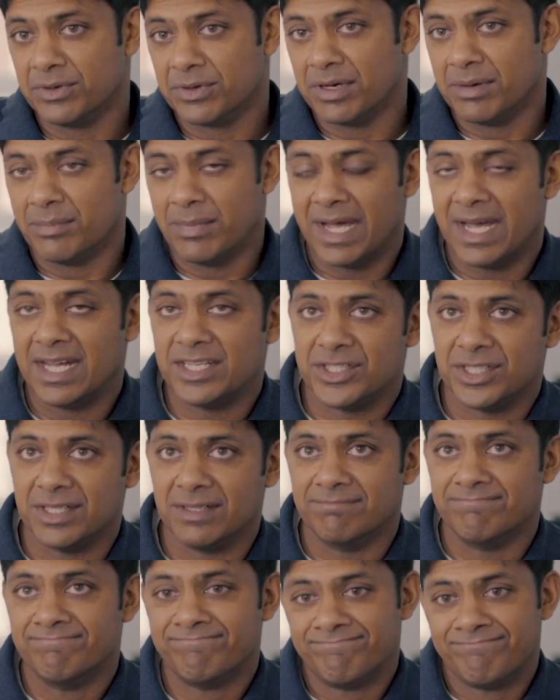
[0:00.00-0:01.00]
You can
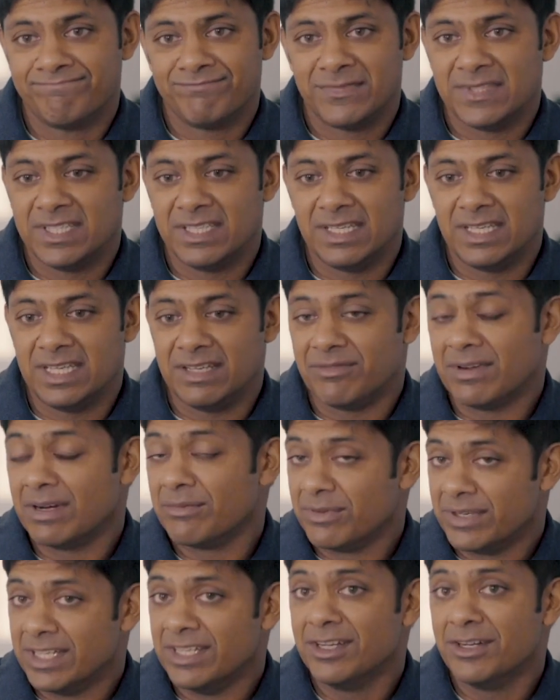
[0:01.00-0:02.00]
imagine if
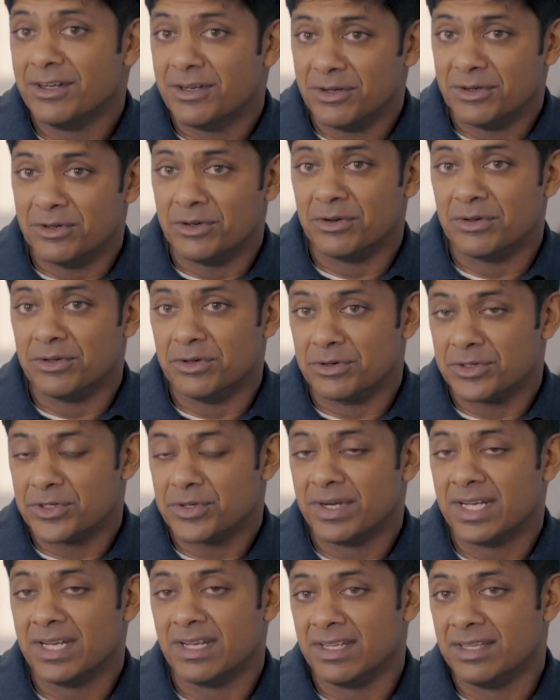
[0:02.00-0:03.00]
every year you're, you're
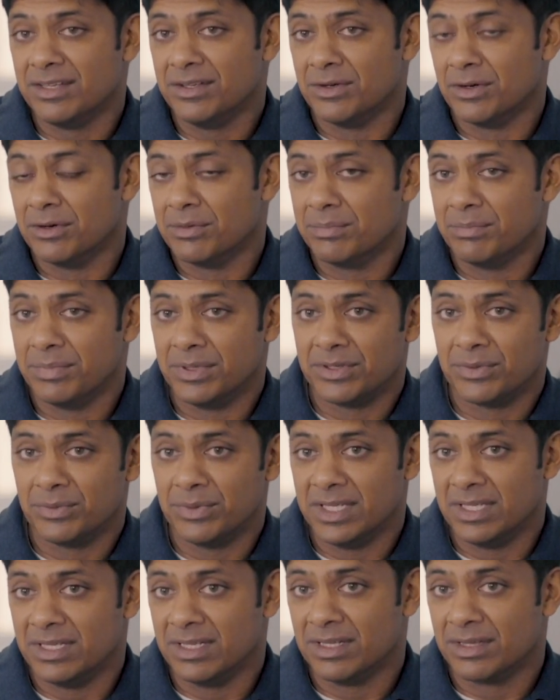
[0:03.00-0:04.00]
training, you know,
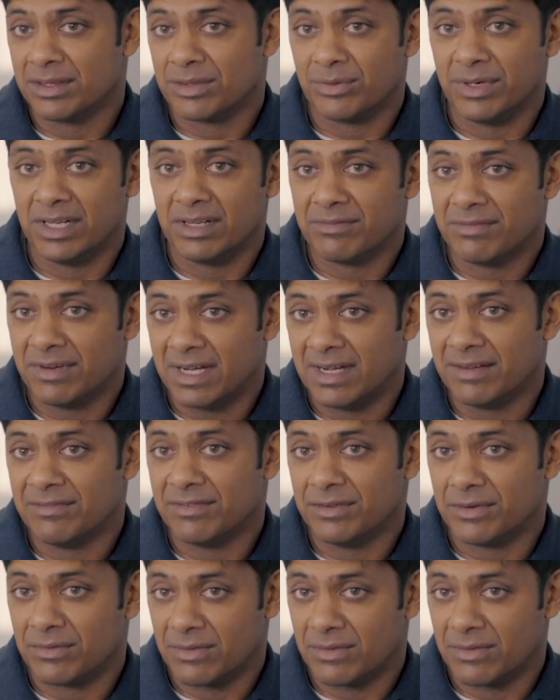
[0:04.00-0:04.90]
between three and five